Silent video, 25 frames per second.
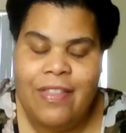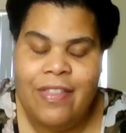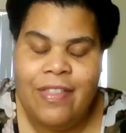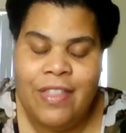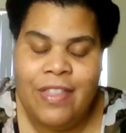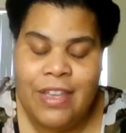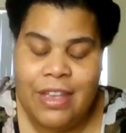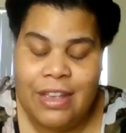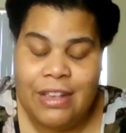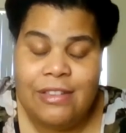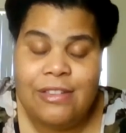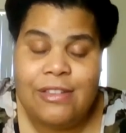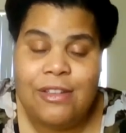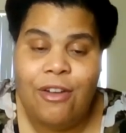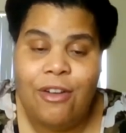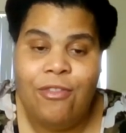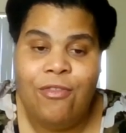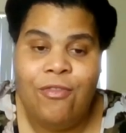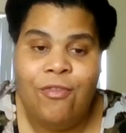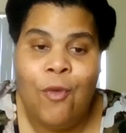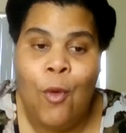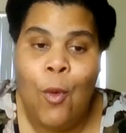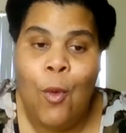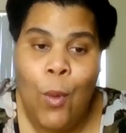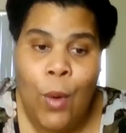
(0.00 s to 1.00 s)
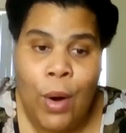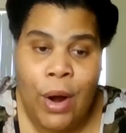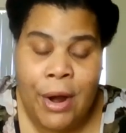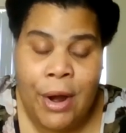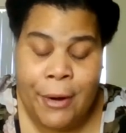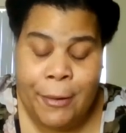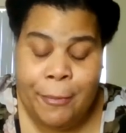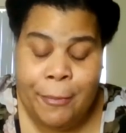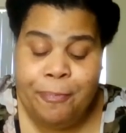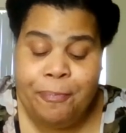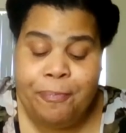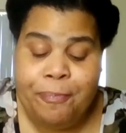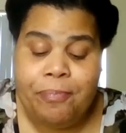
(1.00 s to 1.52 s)
this
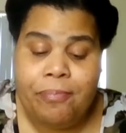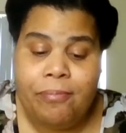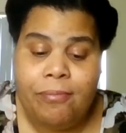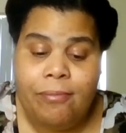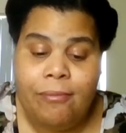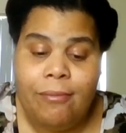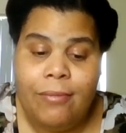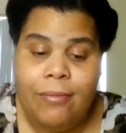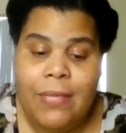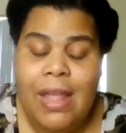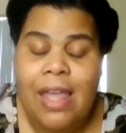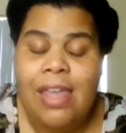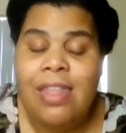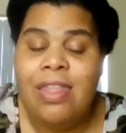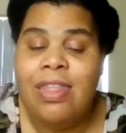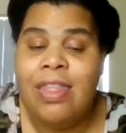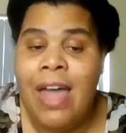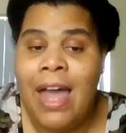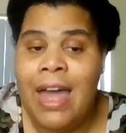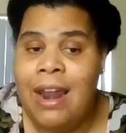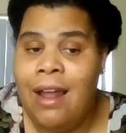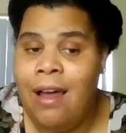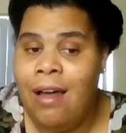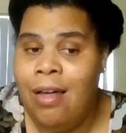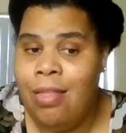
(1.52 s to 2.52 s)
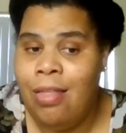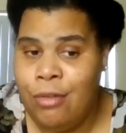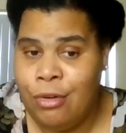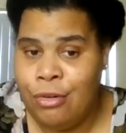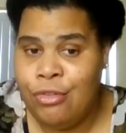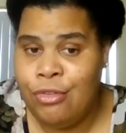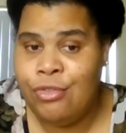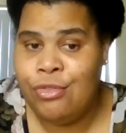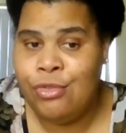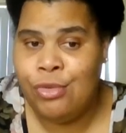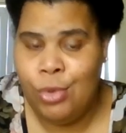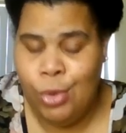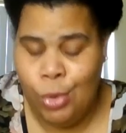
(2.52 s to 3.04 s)
for that other
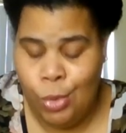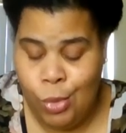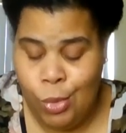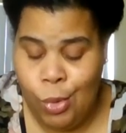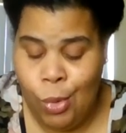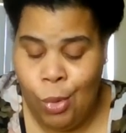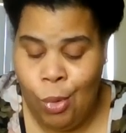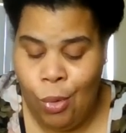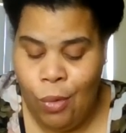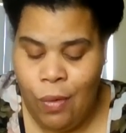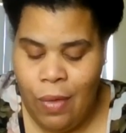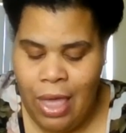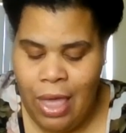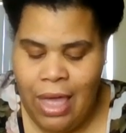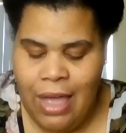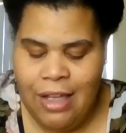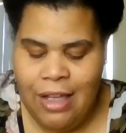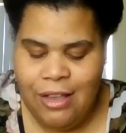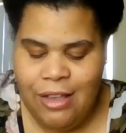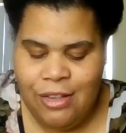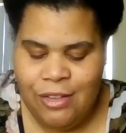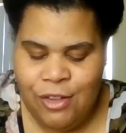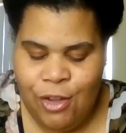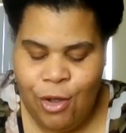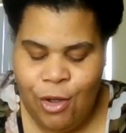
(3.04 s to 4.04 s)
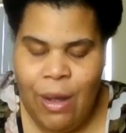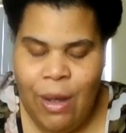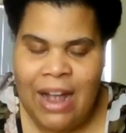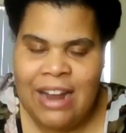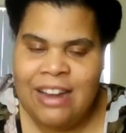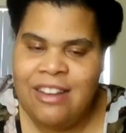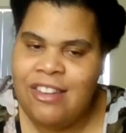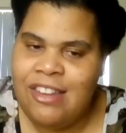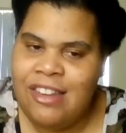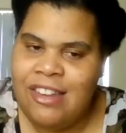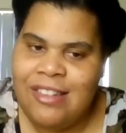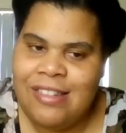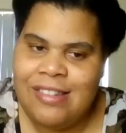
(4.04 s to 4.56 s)
school. So I
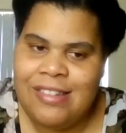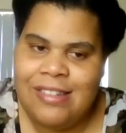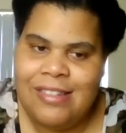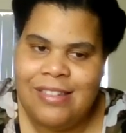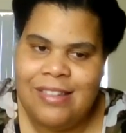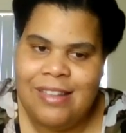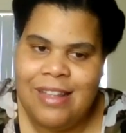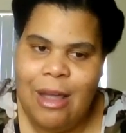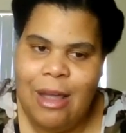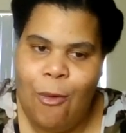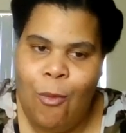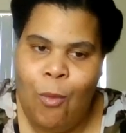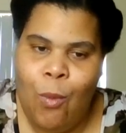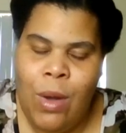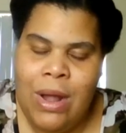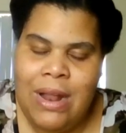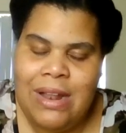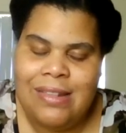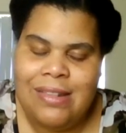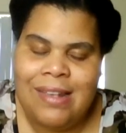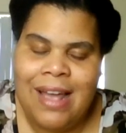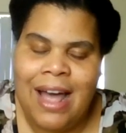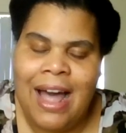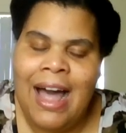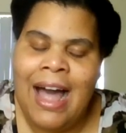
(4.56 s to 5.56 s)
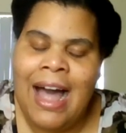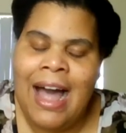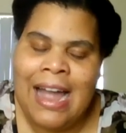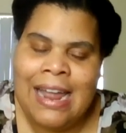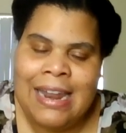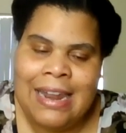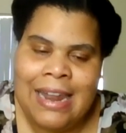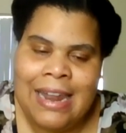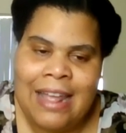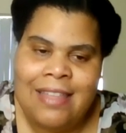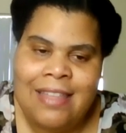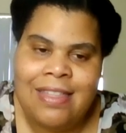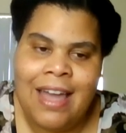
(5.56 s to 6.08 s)
just want to
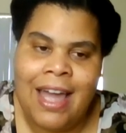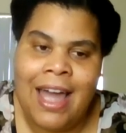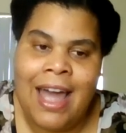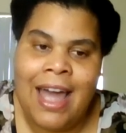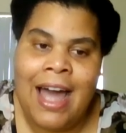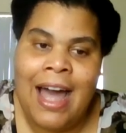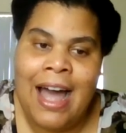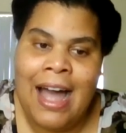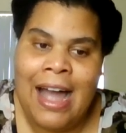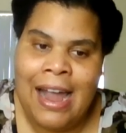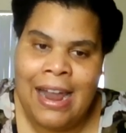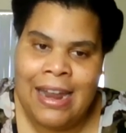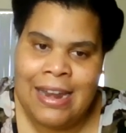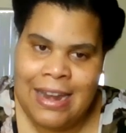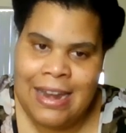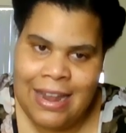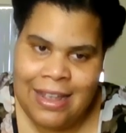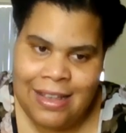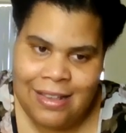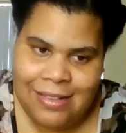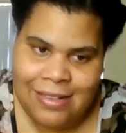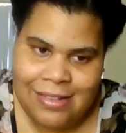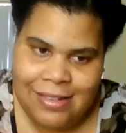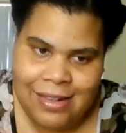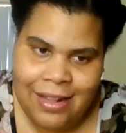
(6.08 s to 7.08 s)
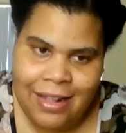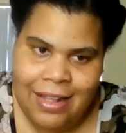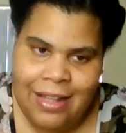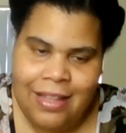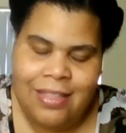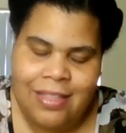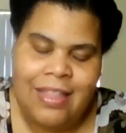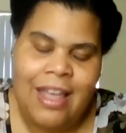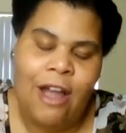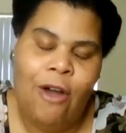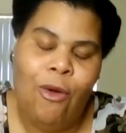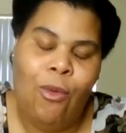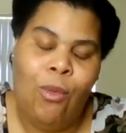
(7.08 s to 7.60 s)
highlight the kindness
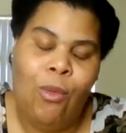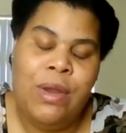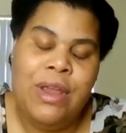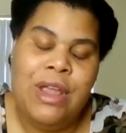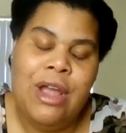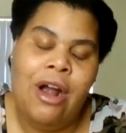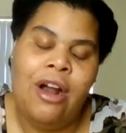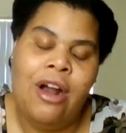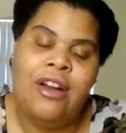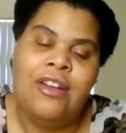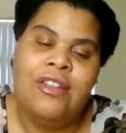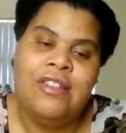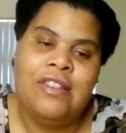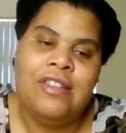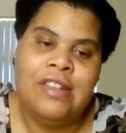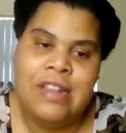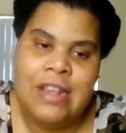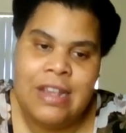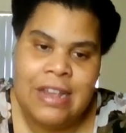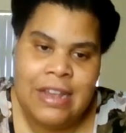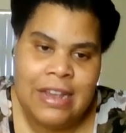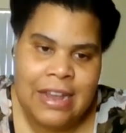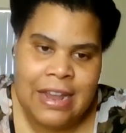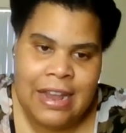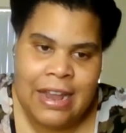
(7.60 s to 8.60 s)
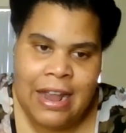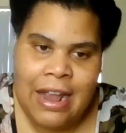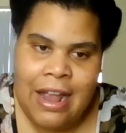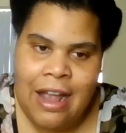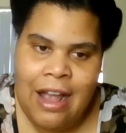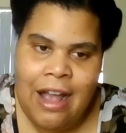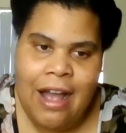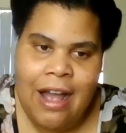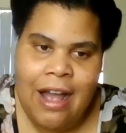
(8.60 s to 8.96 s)
that we are seeing